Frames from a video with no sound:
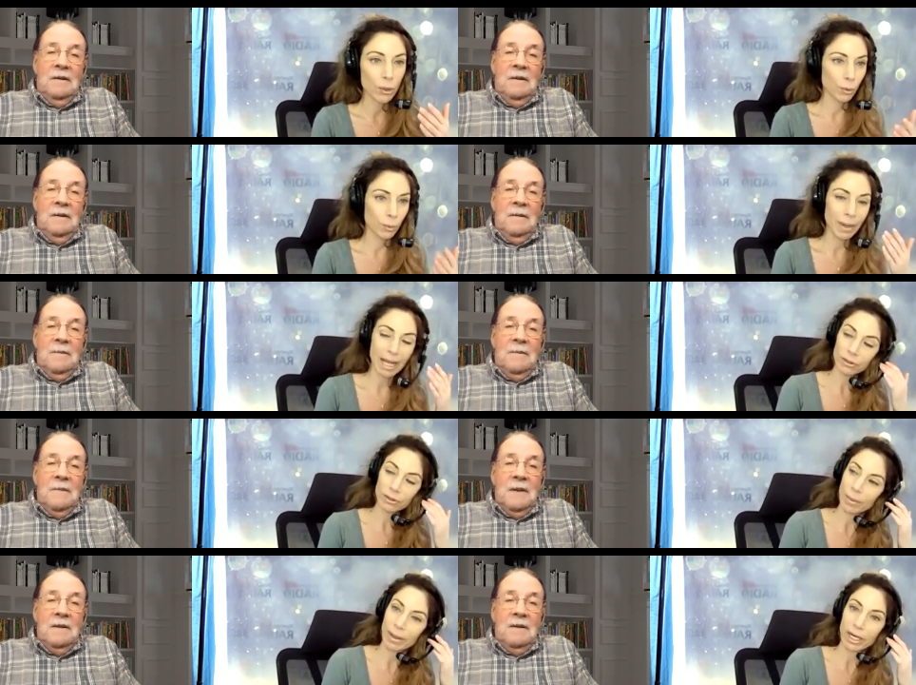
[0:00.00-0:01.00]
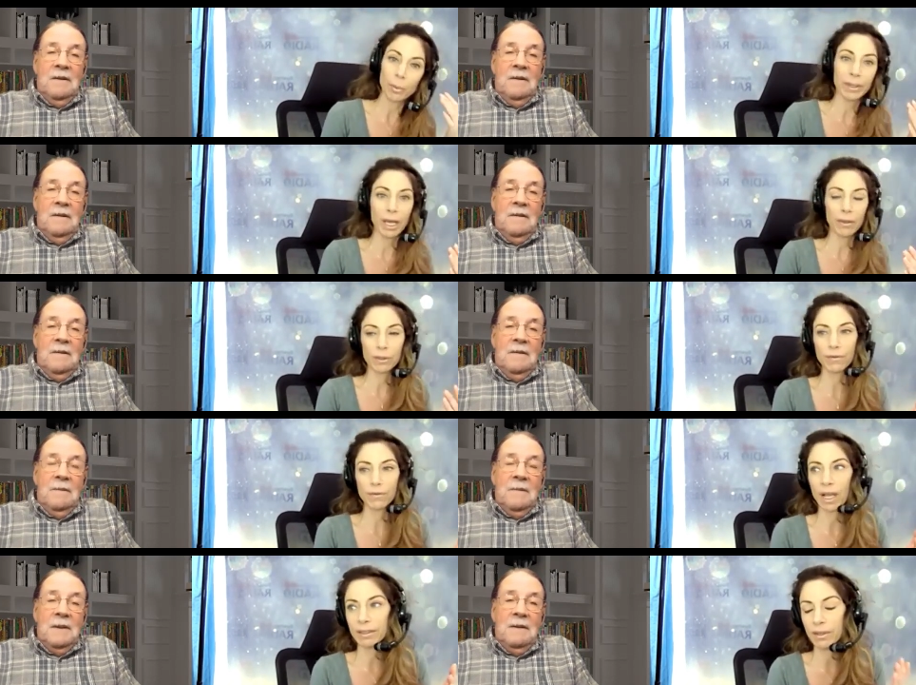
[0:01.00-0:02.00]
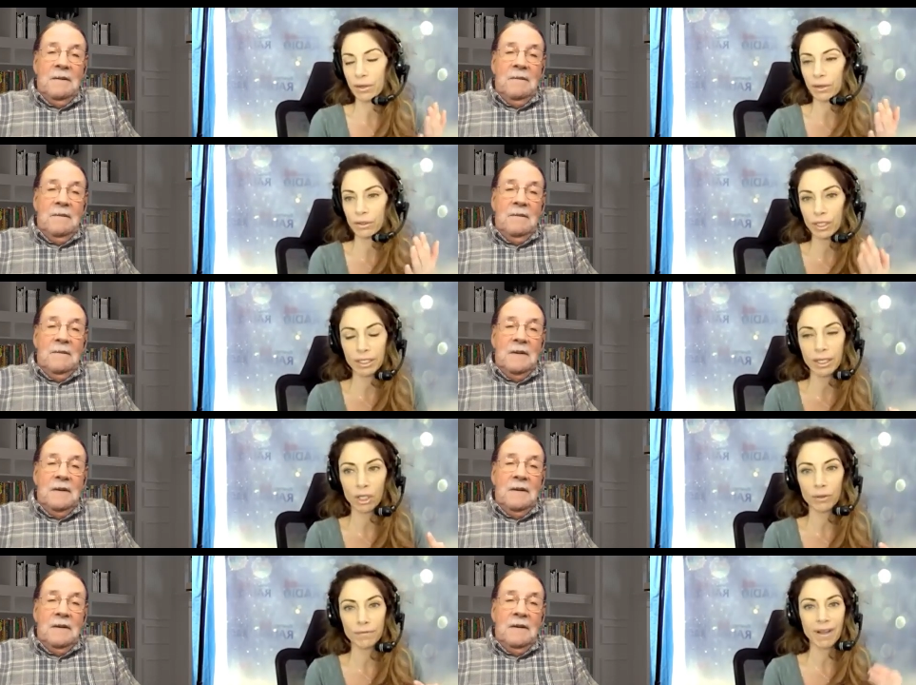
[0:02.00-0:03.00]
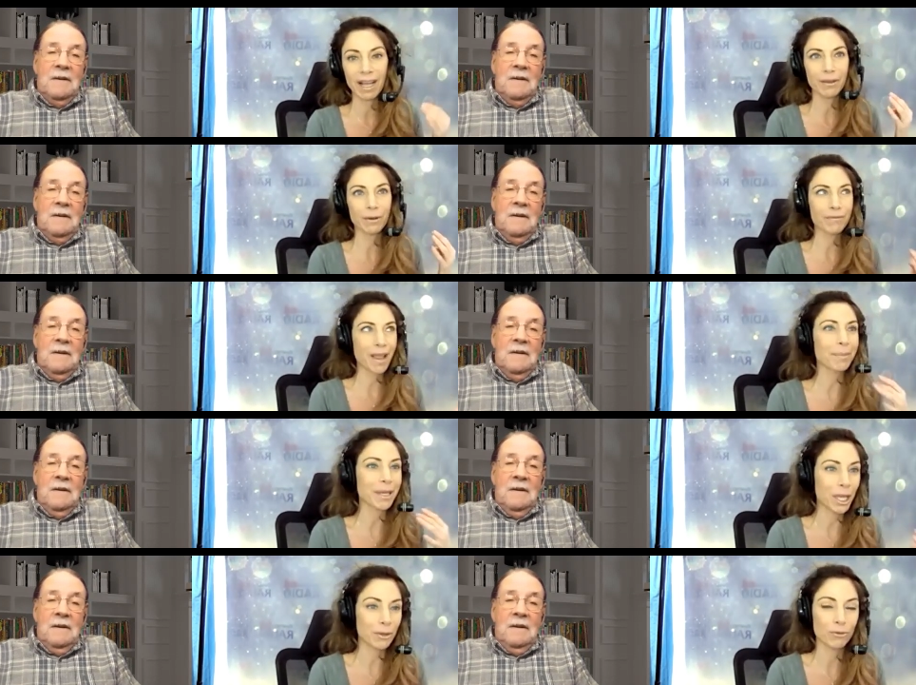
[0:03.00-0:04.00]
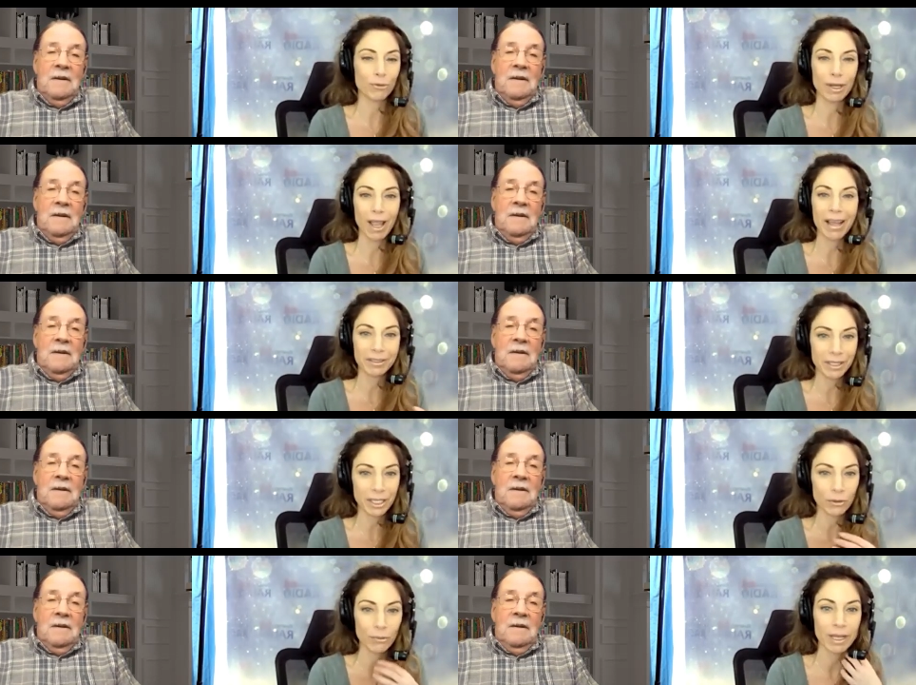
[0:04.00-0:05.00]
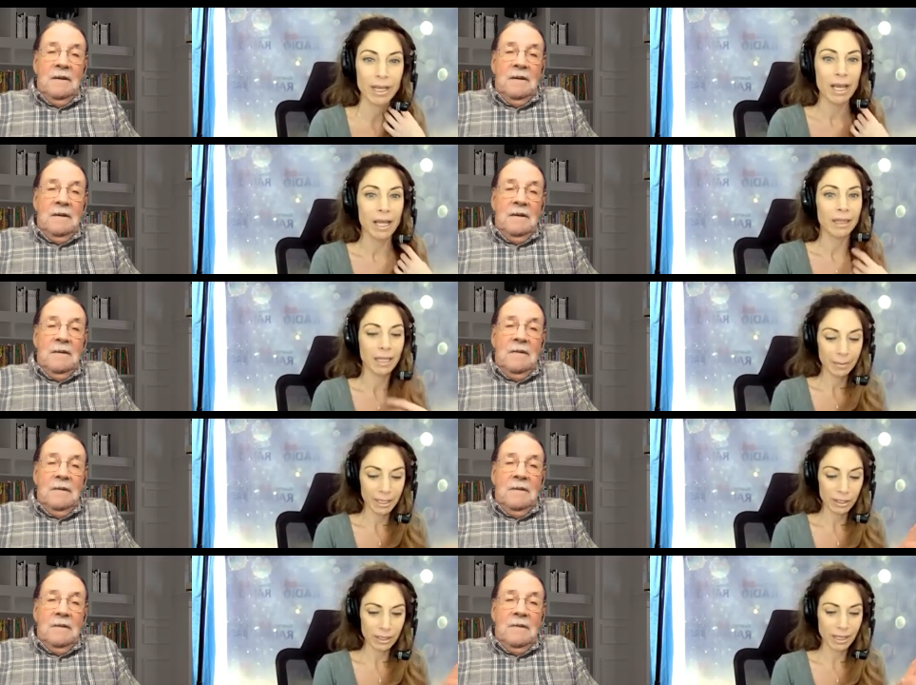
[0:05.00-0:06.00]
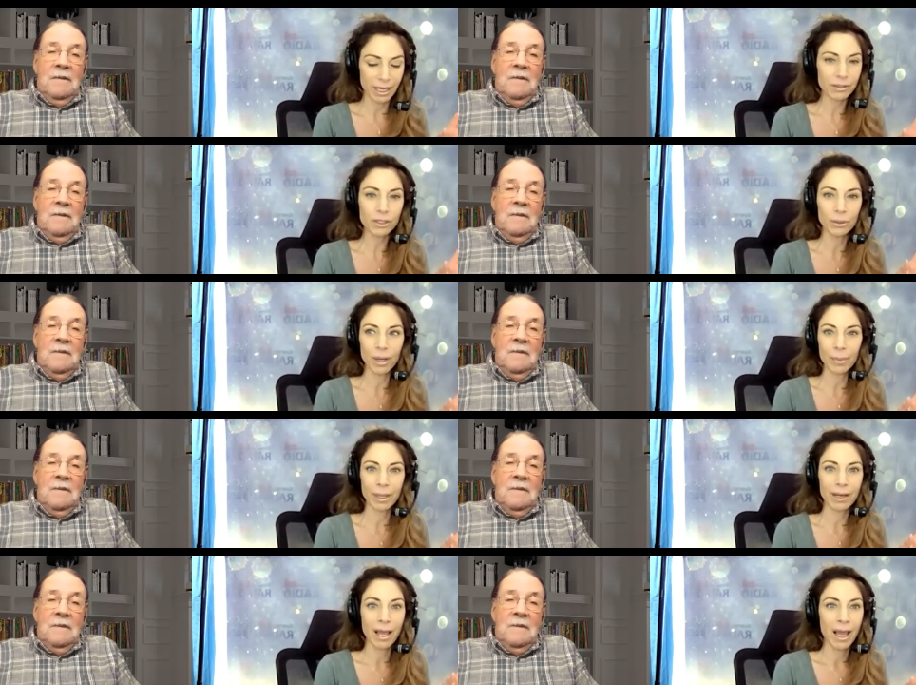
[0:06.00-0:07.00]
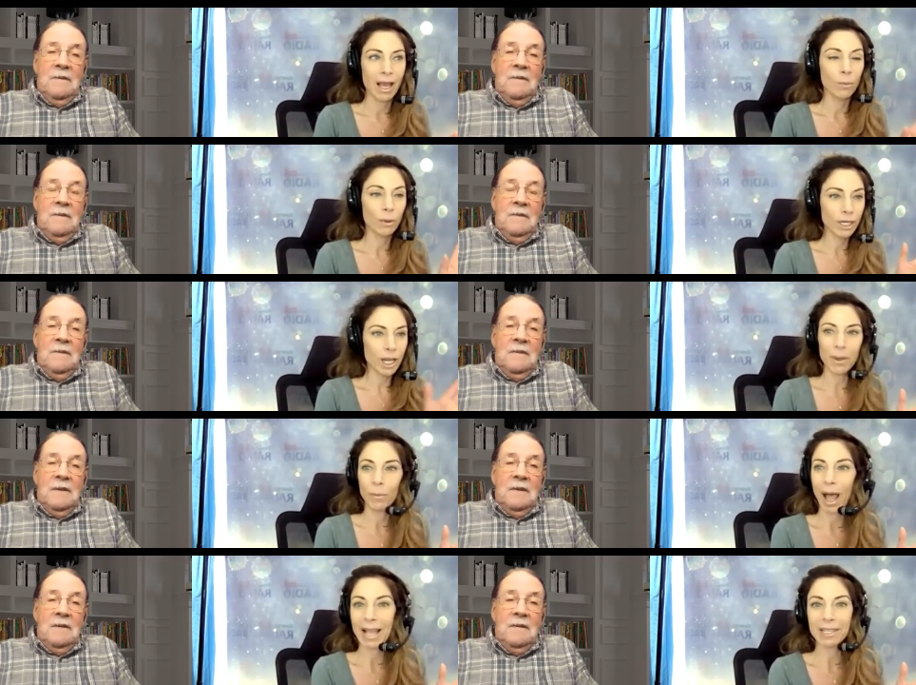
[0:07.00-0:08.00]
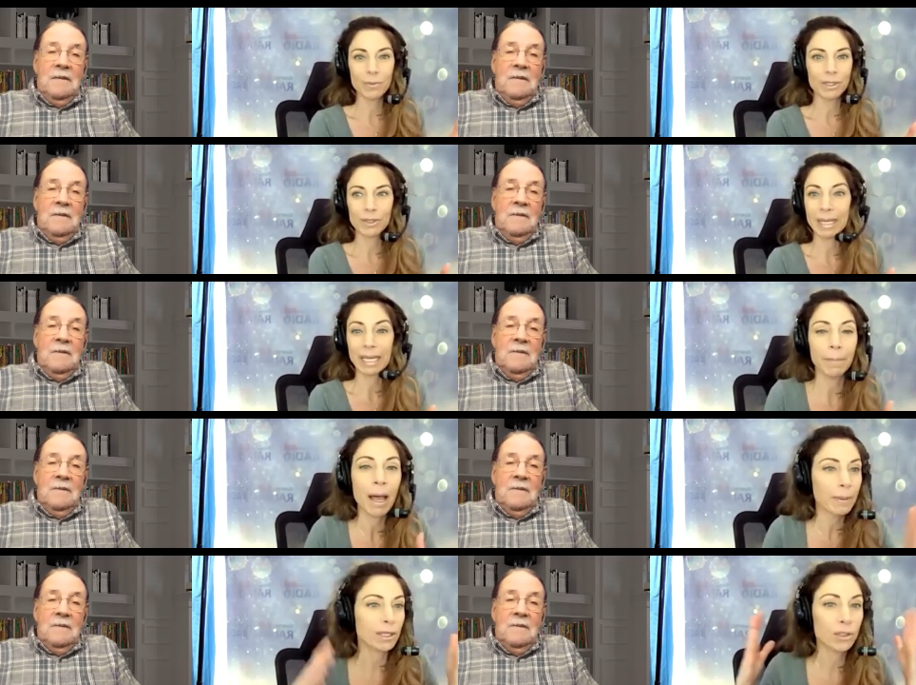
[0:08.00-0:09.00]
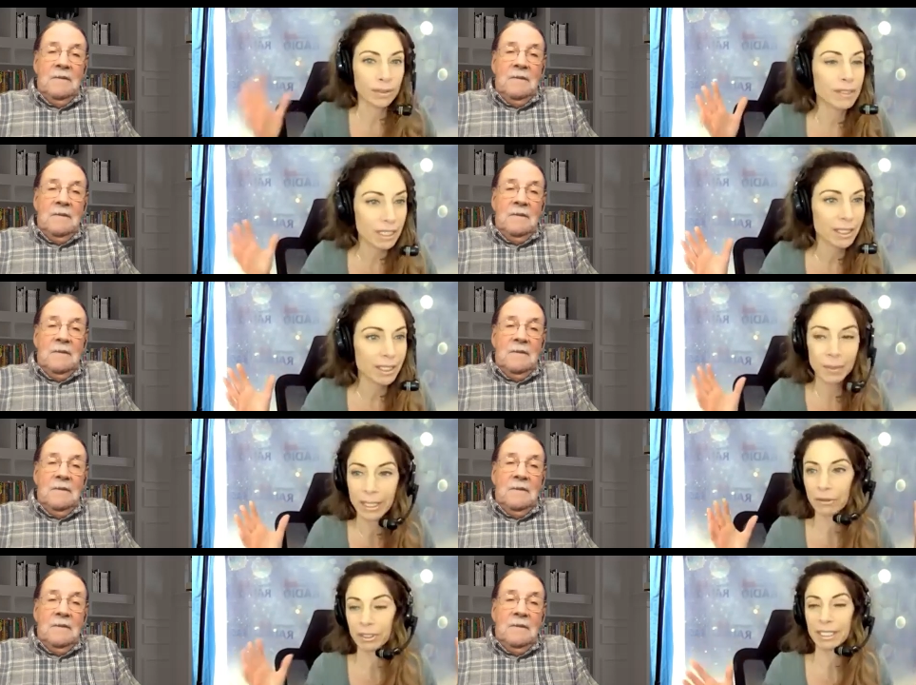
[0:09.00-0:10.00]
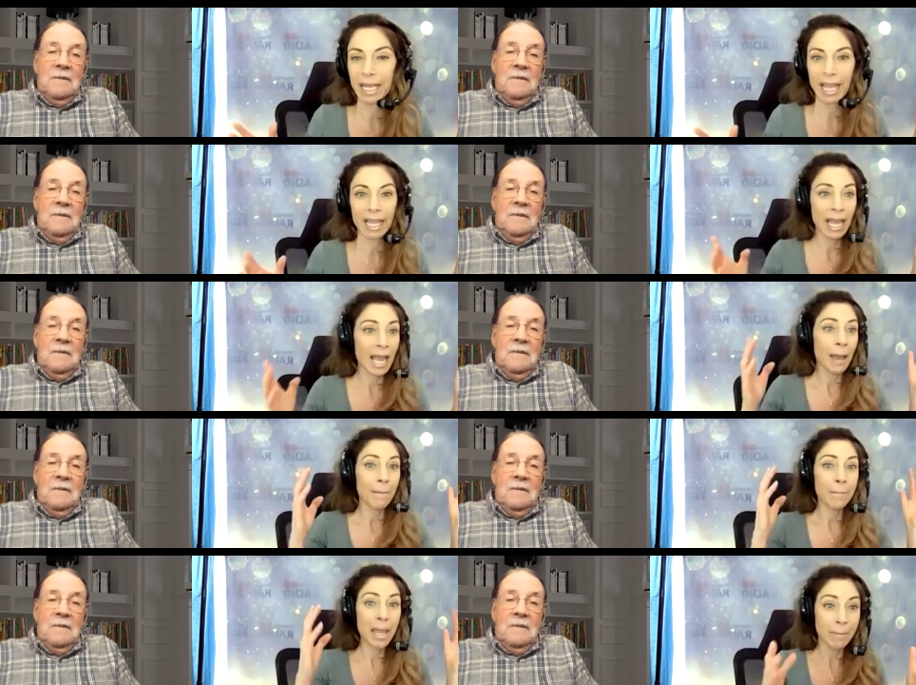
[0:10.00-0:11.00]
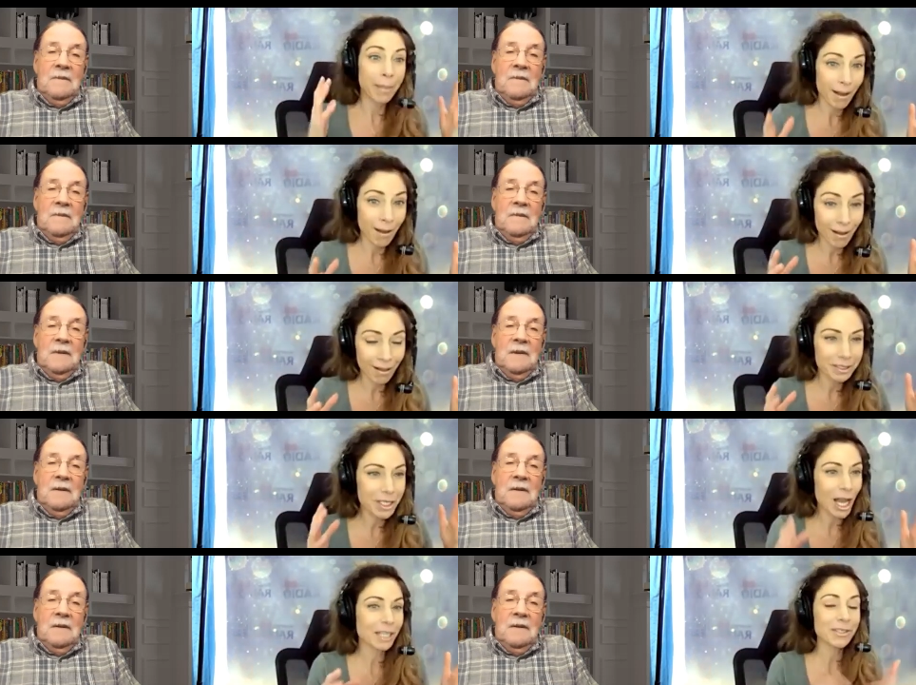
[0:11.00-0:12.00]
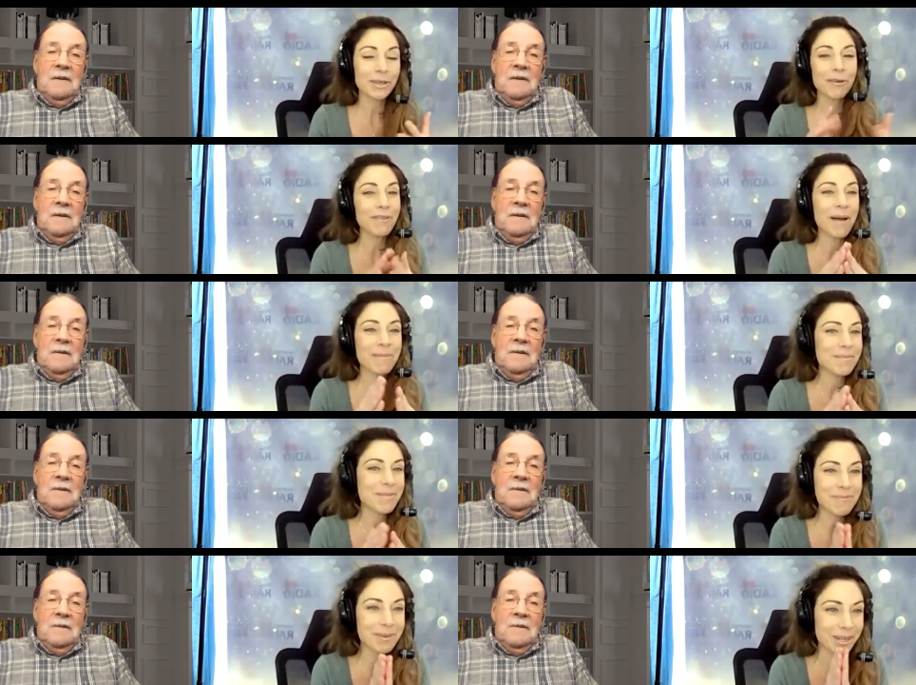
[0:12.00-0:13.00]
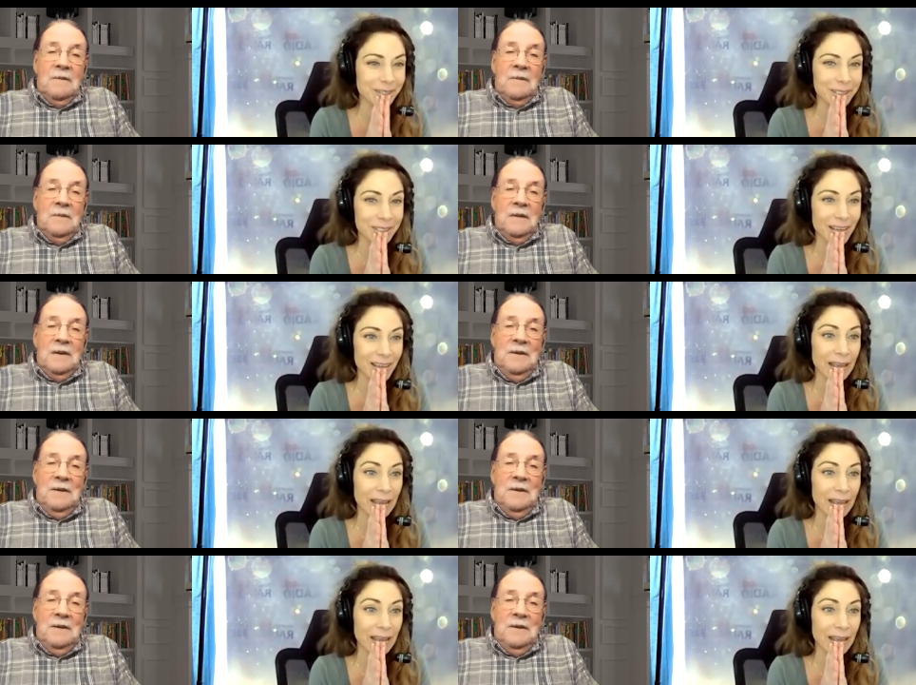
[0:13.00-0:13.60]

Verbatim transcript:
Speaker 1: you're passionate about helping others find their genealogy, find their family history, ancestry. Let me just ask you I mean, wouldn't it be wise if we just make a public service announcement here today people talk to your family members uh,